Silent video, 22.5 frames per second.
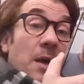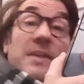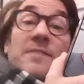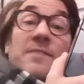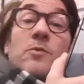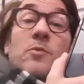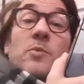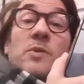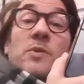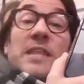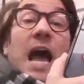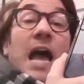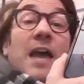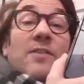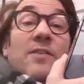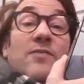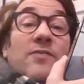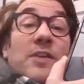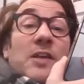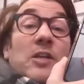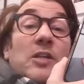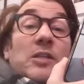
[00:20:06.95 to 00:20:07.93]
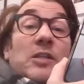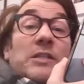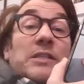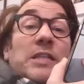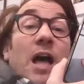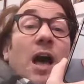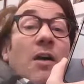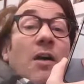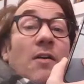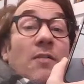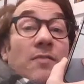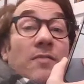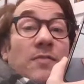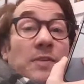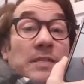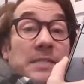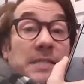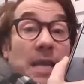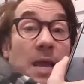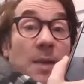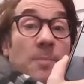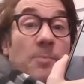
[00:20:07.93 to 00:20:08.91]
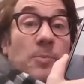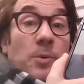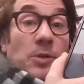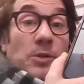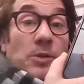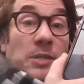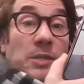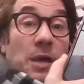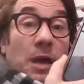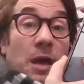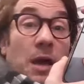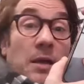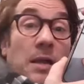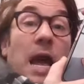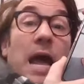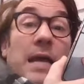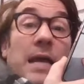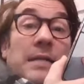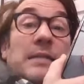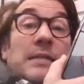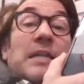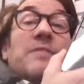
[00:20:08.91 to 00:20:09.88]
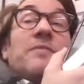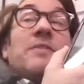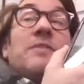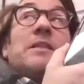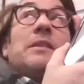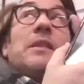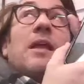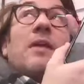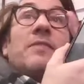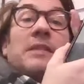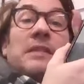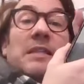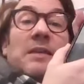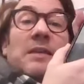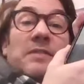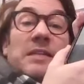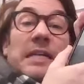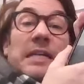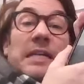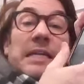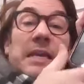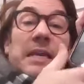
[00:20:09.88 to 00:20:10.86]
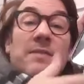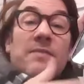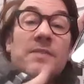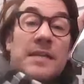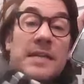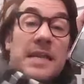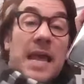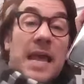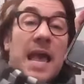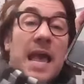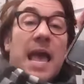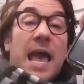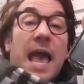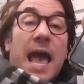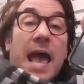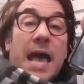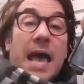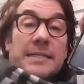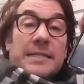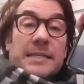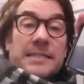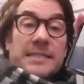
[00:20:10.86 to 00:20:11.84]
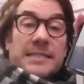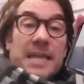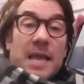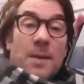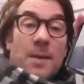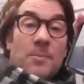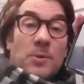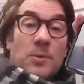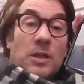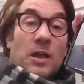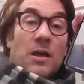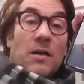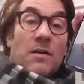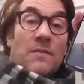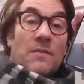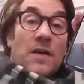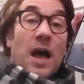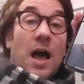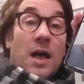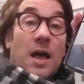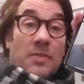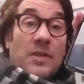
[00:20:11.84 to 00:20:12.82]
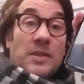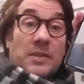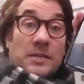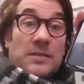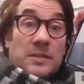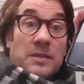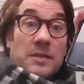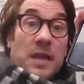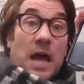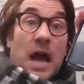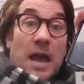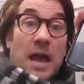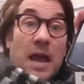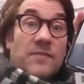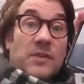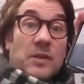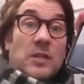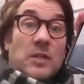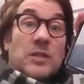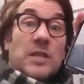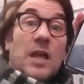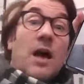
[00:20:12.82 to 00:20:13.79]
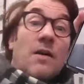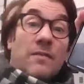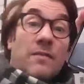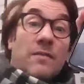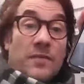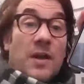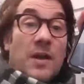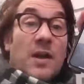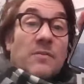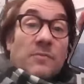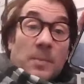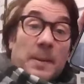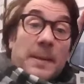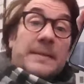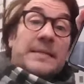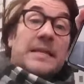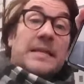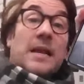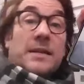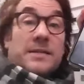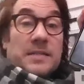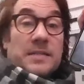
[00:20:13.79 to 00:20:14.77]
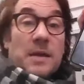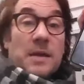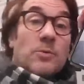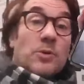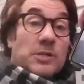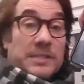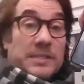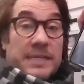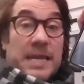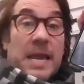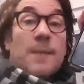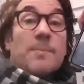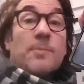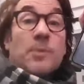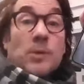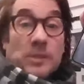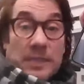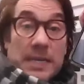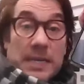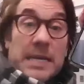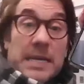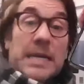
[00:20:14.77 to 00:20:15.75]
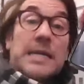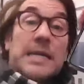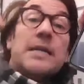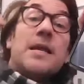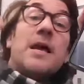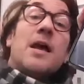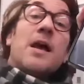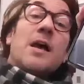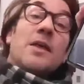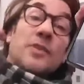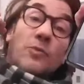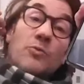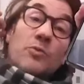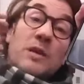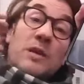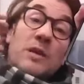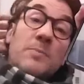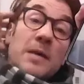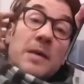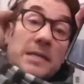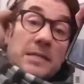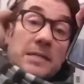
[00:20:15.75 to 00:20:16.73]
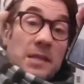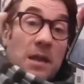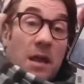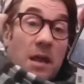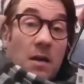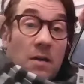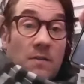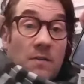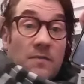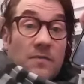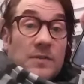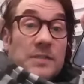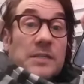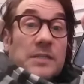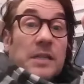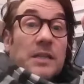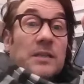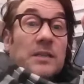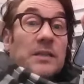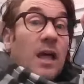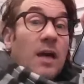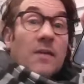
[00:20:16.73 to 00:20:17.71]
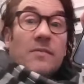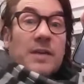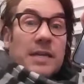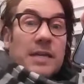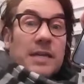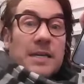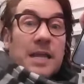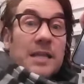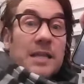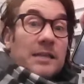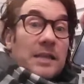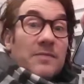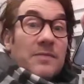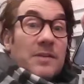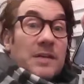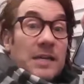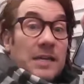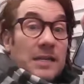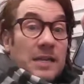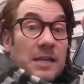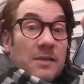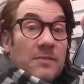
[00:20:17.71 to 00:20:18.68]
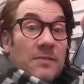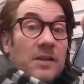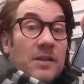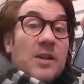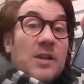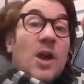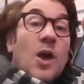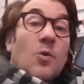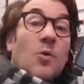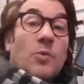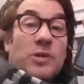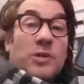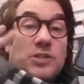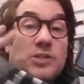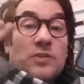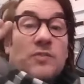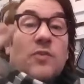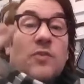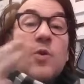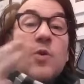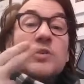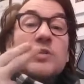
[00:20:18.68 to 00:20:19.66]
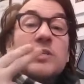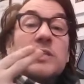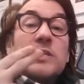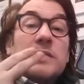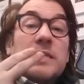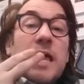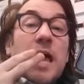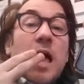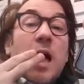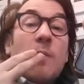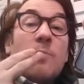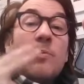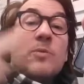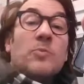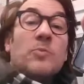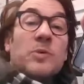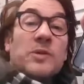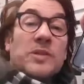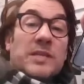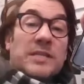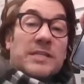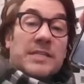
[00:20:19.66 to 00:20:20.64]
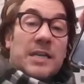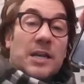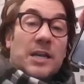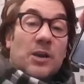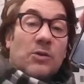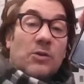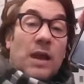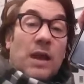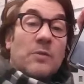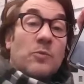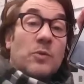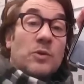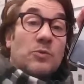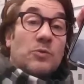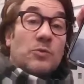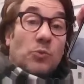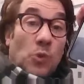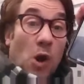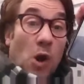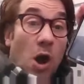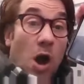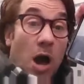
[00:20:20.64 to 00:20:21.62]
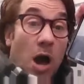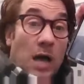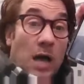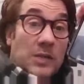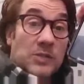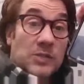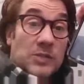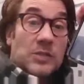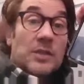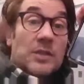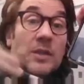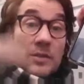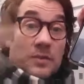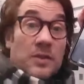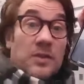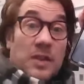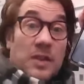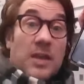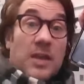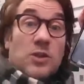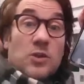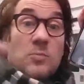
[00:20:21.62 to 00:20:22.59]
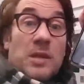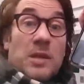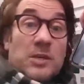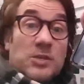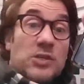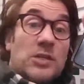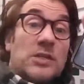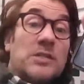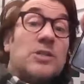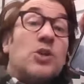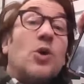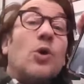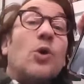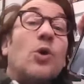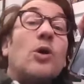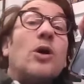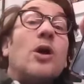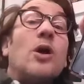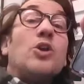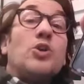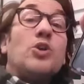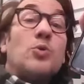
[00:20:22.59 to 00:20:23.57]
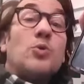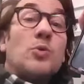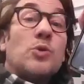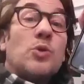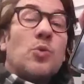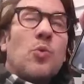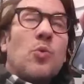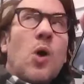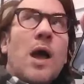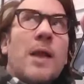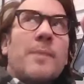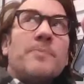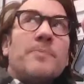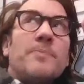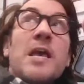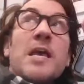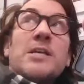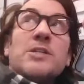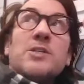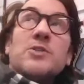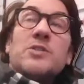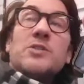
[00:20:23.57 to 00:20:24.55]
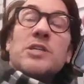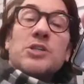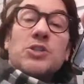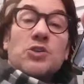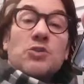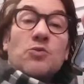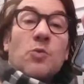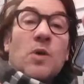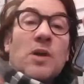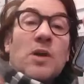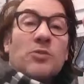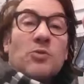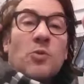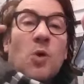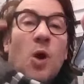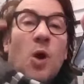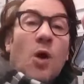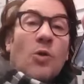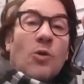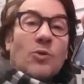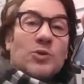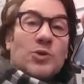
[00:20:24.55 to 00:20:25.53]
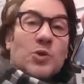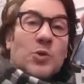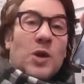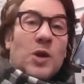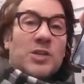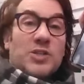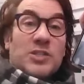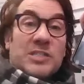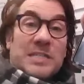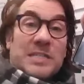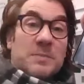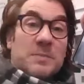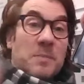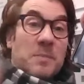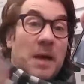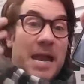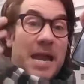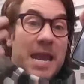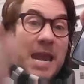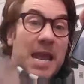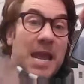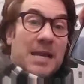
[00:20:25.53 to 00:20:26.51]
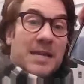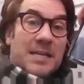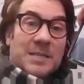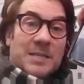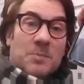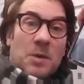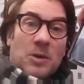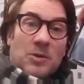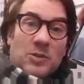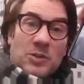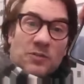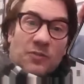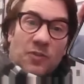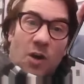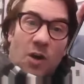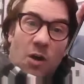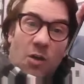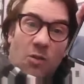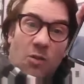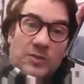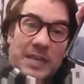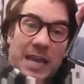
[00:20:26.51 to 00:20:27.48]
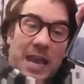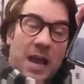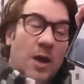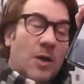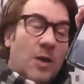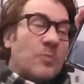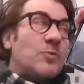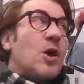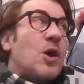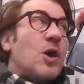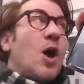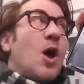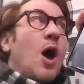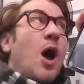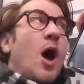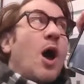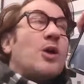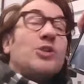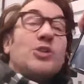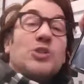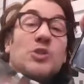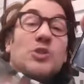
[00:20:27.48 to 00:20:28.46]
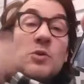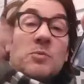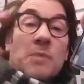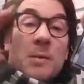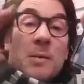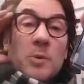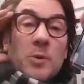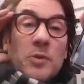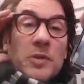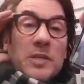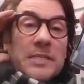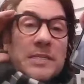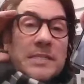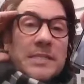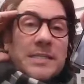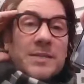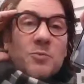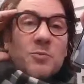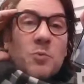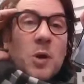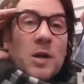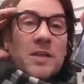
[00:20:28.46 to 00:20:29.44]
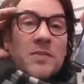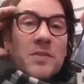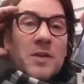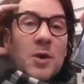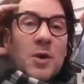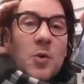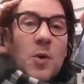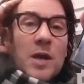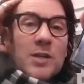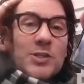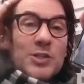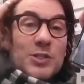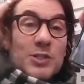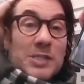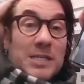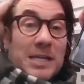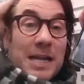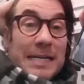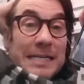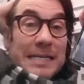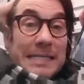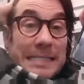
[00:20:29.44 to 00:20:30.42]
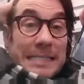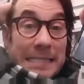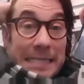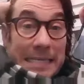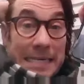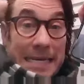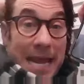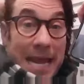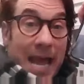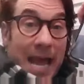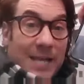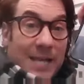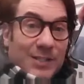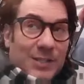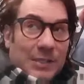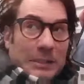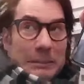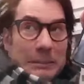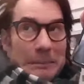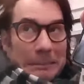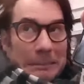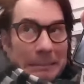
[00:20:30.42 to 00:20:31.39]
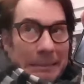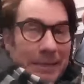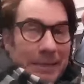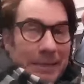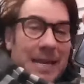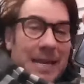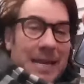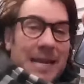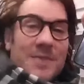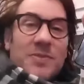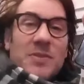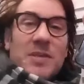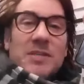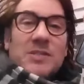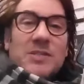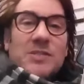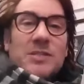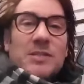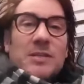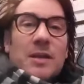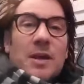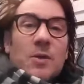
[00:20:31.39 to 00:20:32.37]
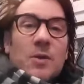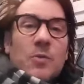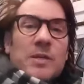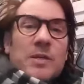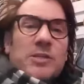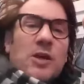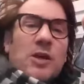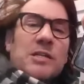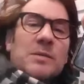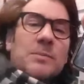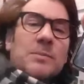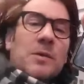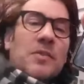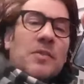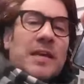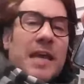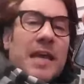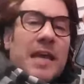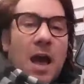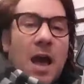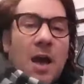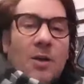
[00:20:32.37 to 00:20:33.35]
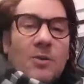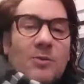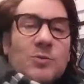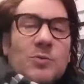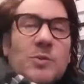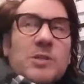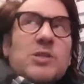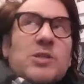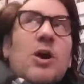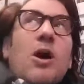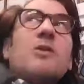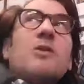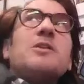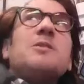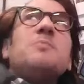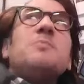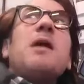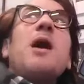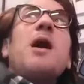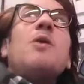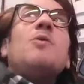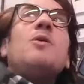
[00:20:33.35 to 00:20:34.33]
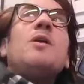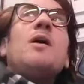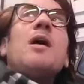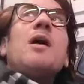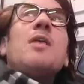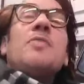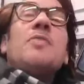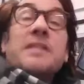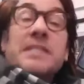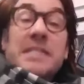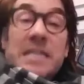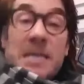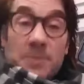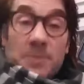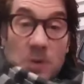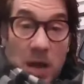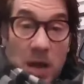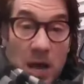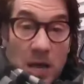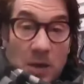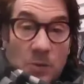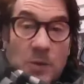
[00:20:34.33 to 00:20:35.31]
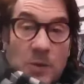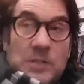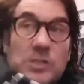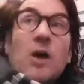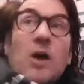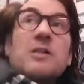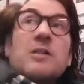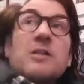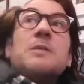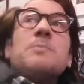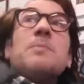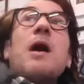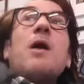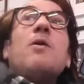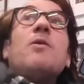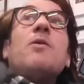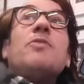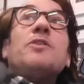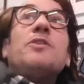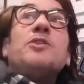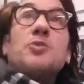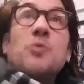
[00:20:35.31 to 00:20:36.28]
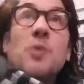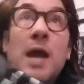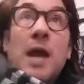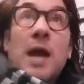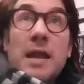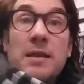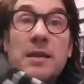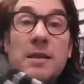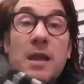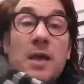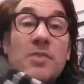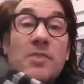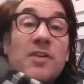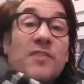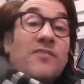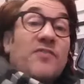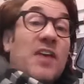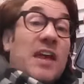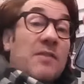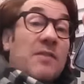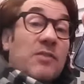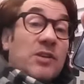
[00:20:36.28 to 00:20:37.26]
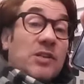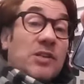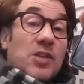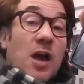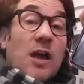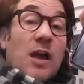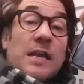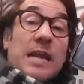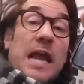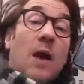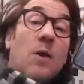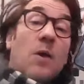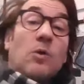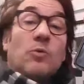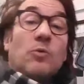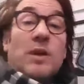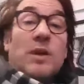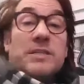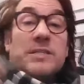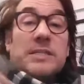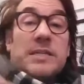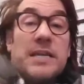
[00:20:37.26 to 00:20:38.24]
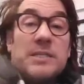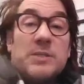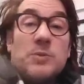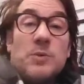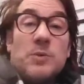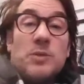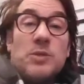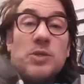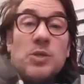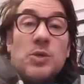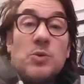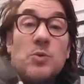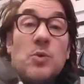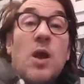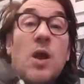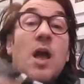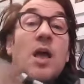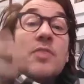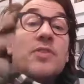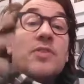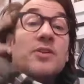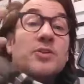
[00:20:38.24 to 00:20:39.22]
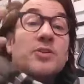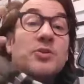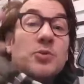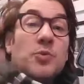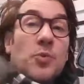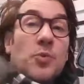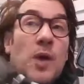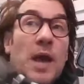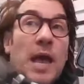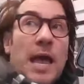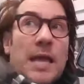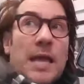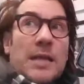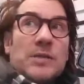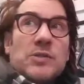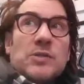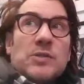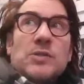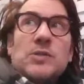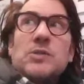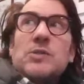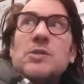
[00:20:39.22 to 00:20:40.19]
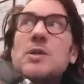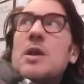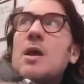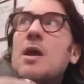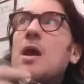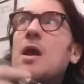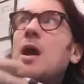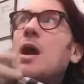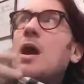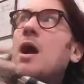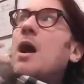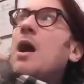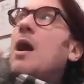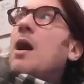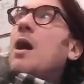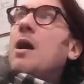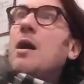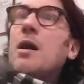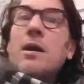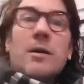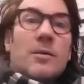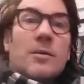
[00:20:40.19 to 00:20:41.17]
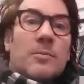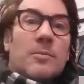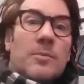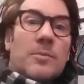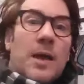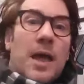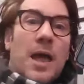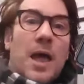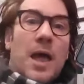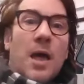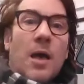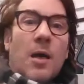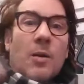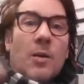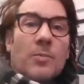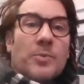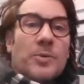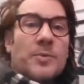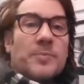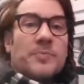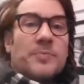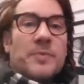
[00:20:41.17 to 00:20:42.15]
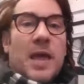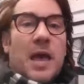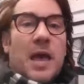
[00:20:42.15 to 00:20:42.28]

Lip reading: Even with I Feel Love sampled, I Live in Love and Living and Given has a sample of the I Feel Love by Donna Summer sampled in the remix of Lovin', Livin' and Givin', which of course is the album with a cigarette with Ross that you mentioned, You Were the One. So since you went through all those questions and my hand is about to fall down, do you remember this one of the questions that I didn't ask in this? We talked about the gowns, we talked about the deep cut, we talked about the duet, the favorite song and how it resonates with you, the duet, help.